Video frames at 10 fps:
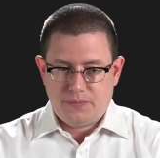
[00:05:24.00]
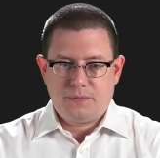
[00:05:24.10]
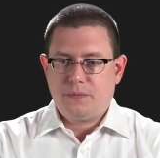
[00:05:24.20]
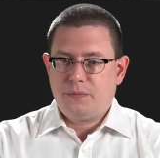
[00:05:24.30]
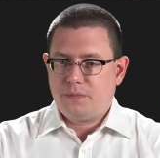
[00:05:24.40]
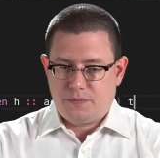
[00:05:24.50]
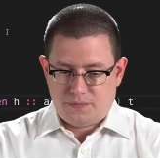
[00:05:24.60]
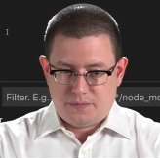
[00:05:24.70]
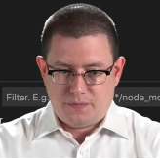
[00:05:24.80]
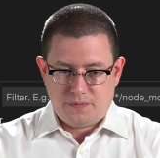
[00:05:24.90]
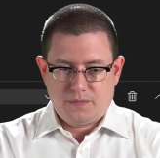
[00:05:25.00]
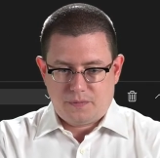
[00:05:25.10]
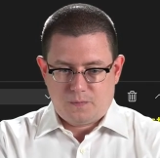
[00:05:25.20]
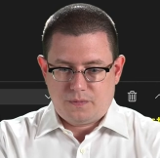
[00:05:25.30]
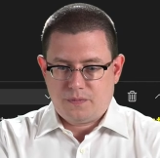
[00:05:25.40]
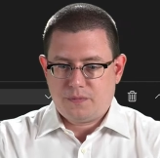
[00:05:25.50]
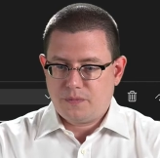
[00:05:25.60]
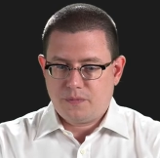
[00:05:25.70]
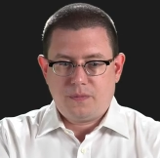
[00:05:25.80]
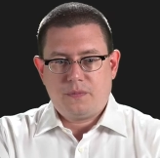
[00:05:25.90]

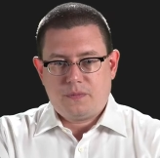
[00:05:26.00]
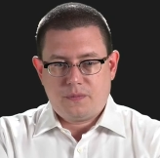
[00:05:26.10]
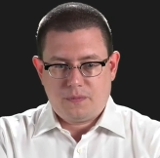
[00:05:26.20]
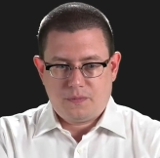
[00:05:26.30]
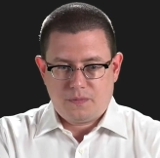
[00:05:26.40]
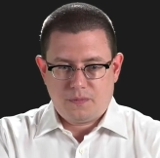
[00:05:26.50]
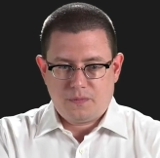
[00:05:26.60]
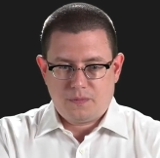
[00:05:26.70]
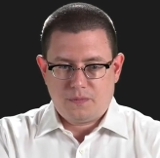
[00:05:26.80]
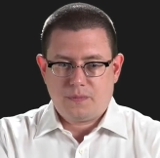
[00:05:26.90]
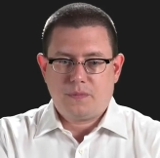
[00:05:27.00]
(no one is talking)